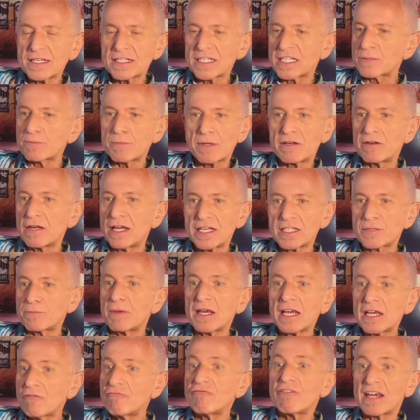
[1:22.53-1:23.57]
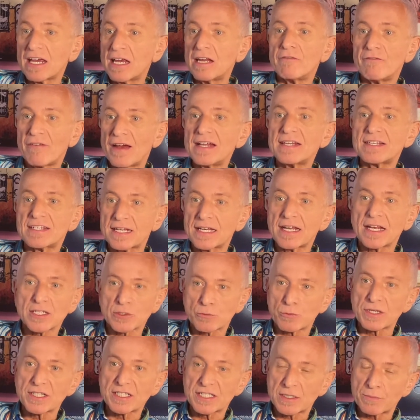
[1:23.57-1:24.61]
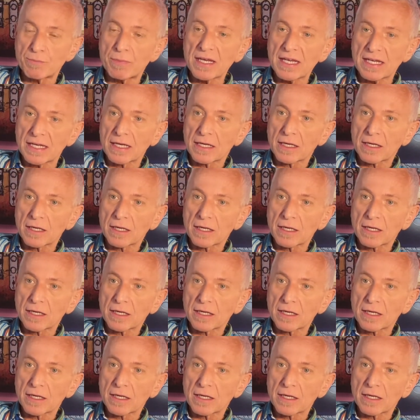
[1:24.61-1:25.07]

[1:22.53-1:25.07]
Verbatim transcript: It's been it's being reinvented as we speak.